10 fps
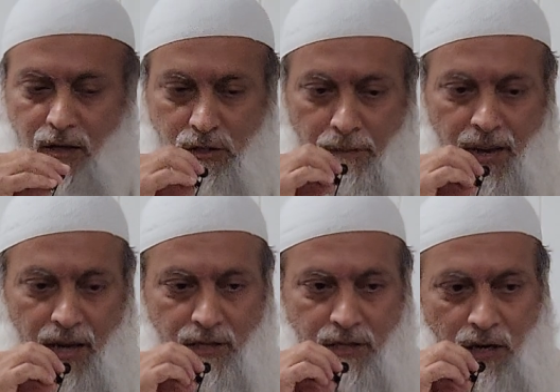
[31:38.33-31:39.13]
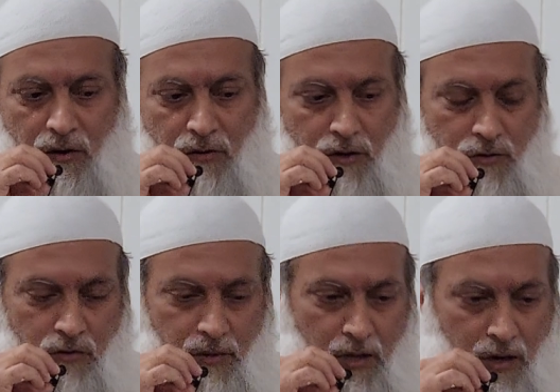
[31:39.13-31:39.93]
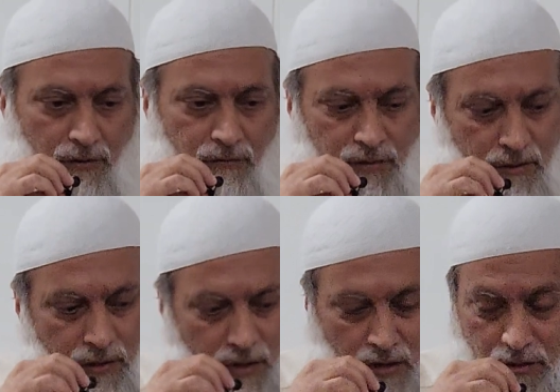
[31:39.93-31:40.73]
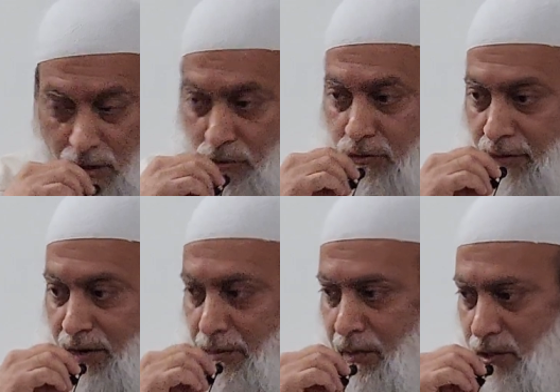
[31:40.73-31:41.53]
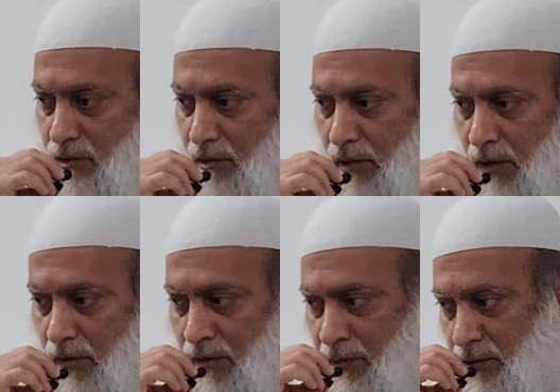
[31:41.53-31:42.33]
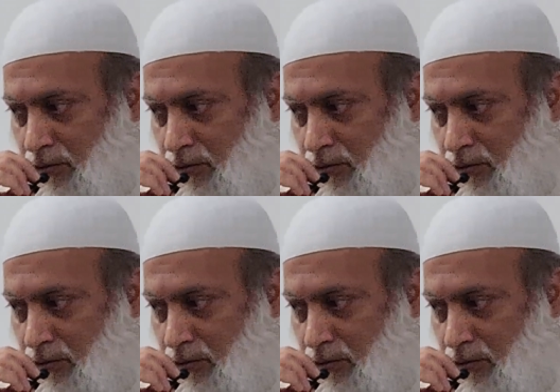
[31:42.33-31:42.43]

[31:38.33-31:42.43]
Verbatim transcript: his companions, and all of those whom they love. Those who have not made sunnah go and make